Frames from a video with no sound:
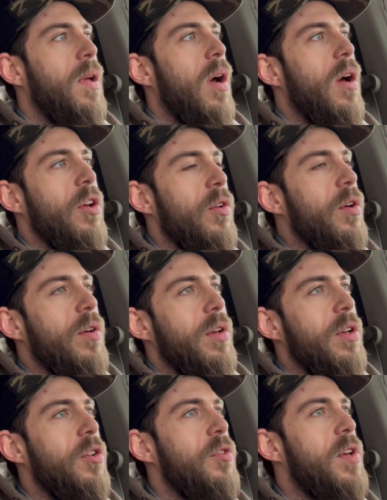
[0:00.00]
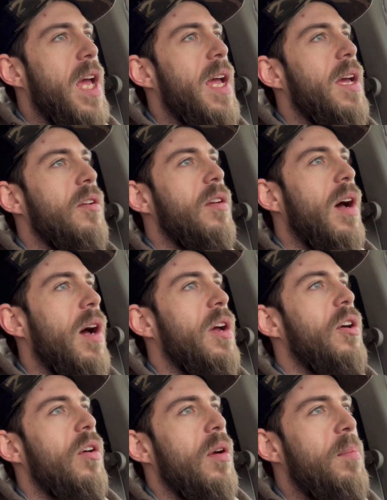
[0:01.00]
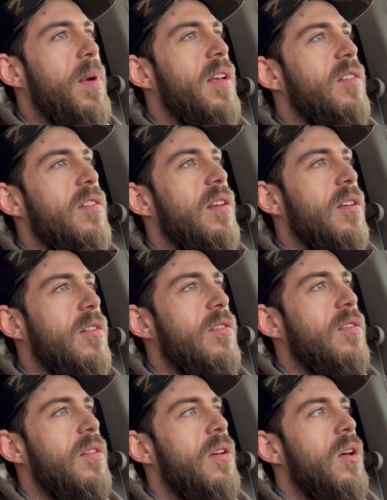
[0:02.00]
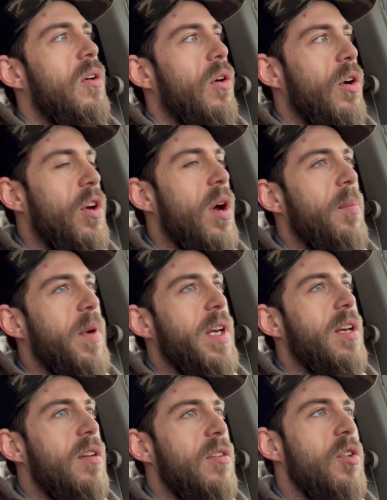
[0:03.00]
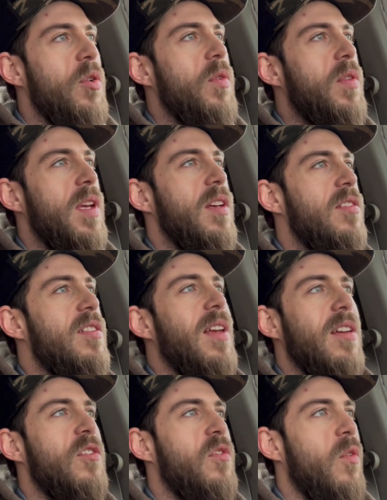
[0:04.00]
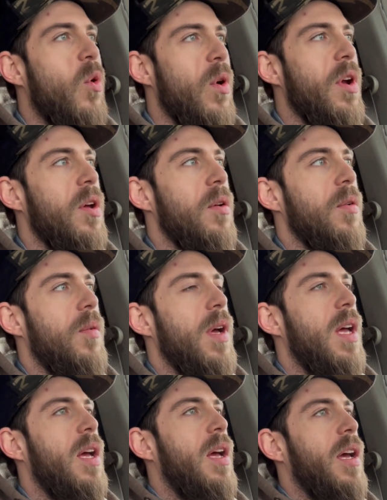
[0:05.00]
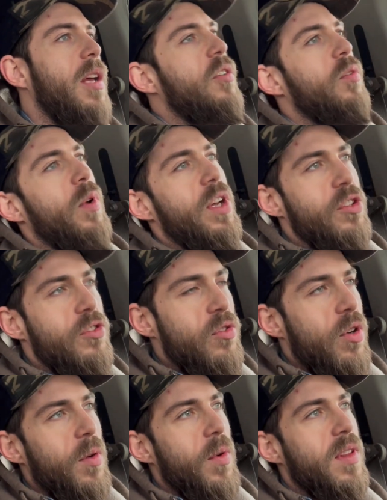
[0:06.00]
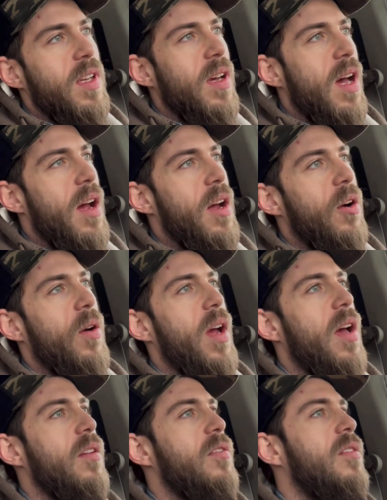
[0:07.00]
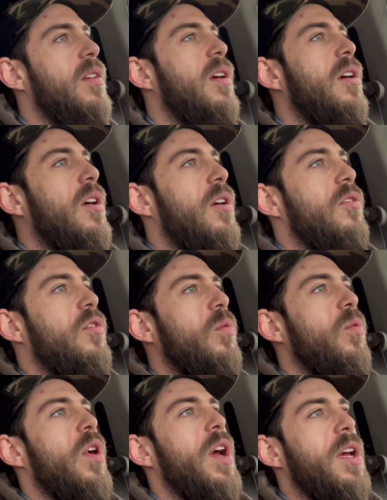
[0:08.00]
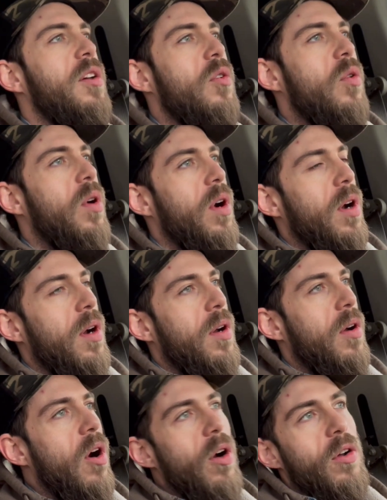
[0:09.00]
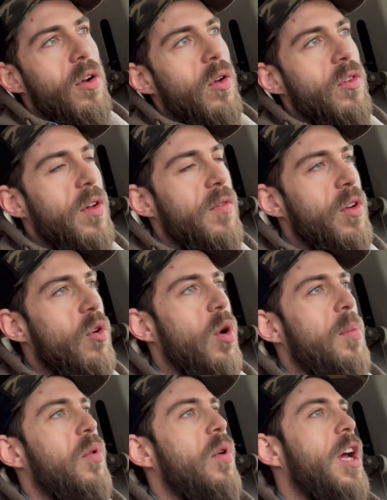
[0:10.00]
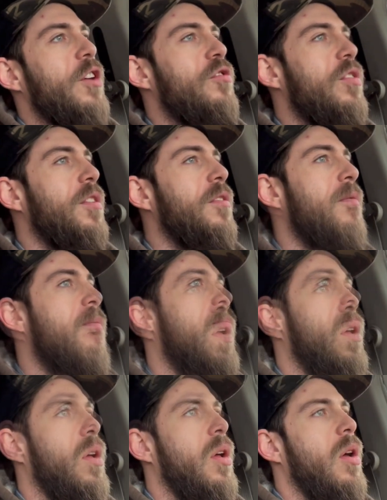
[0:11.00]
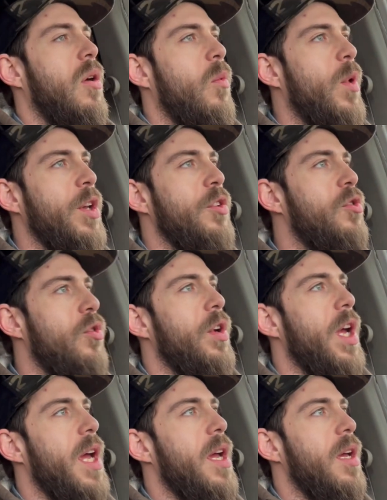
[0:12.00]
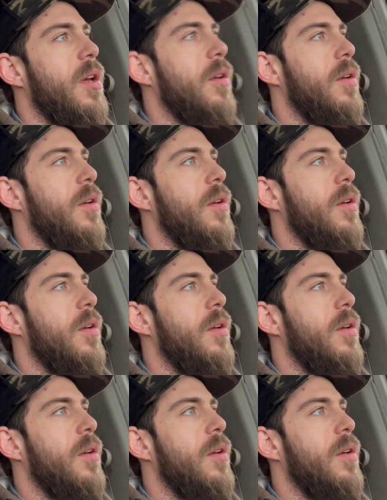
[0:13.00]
you can hire a business or a company to do these things for you and to register it with the IRS, to write your articles of incorporation. When you're creating